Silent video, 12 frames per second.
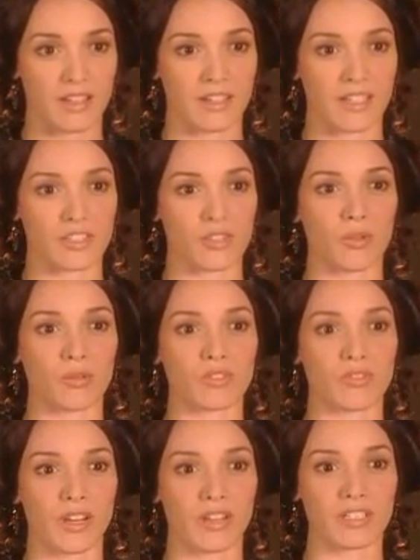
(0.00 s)
And so it
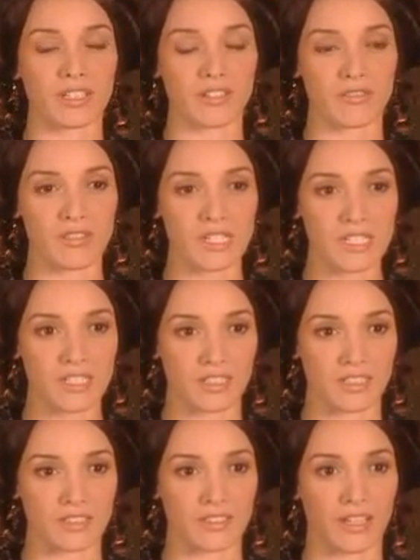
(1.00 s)
was very
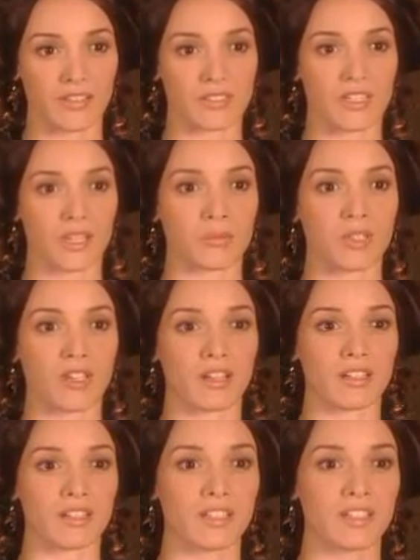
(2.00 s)
convenient to have some
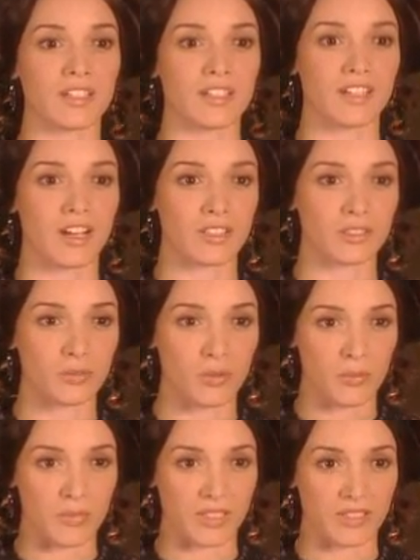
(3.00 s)
young colored
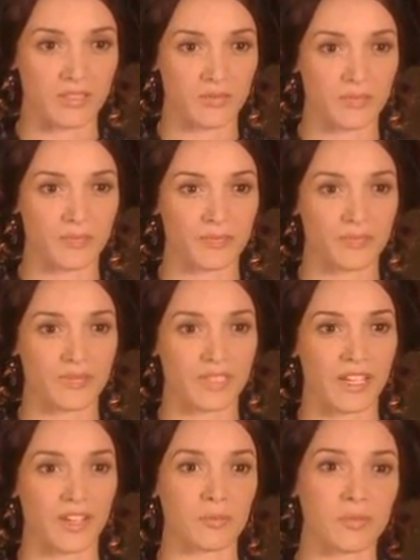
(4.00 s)
woman
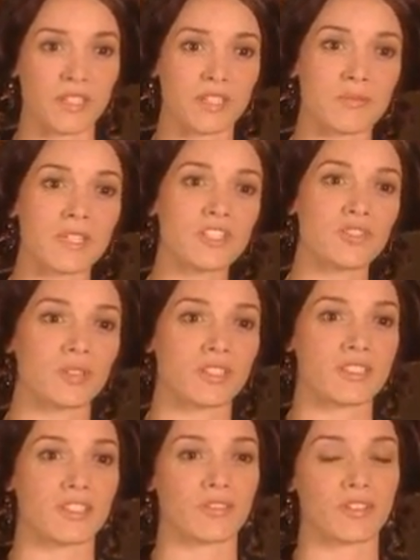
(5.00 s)
be the
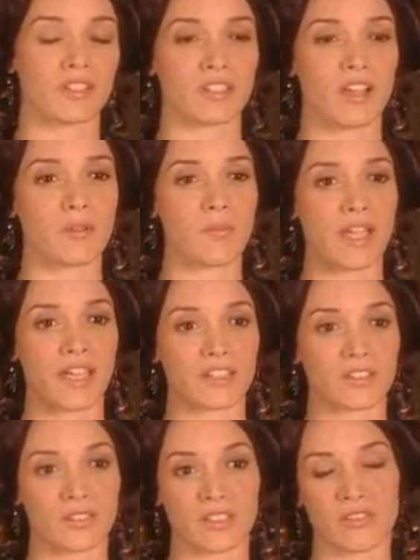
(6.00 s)
mistress of a young
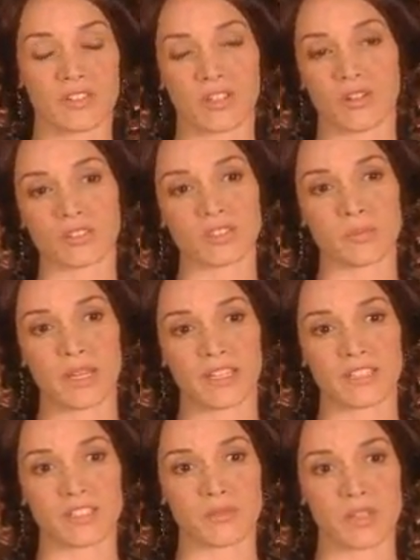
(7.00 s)
man, or even an older
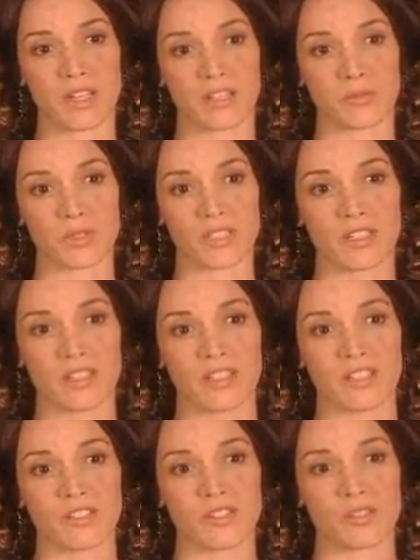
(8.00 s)
man sometimes,
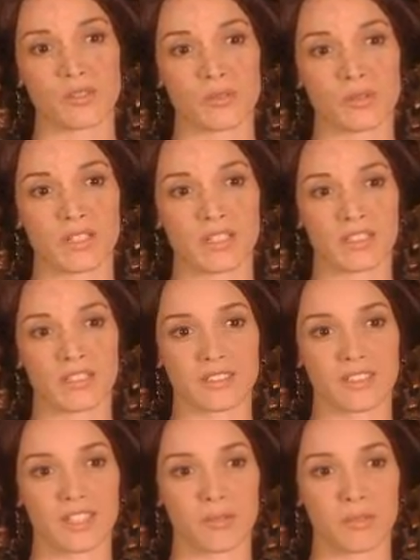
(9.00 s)
to
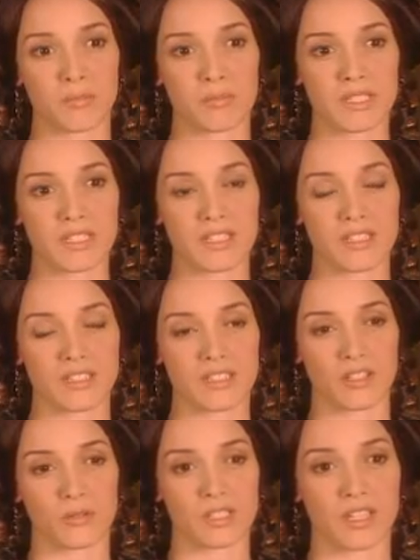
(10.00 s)
keep them busy
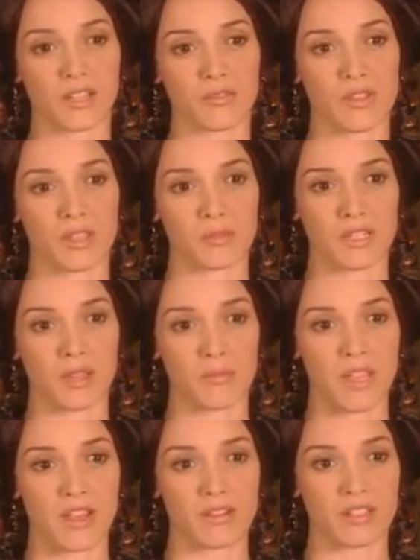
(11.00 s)
until it was time for them to
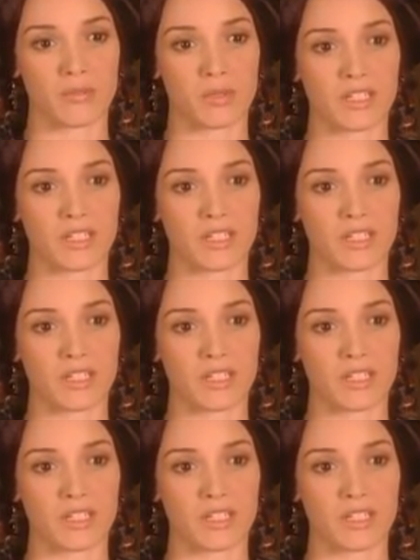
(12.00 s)
get married.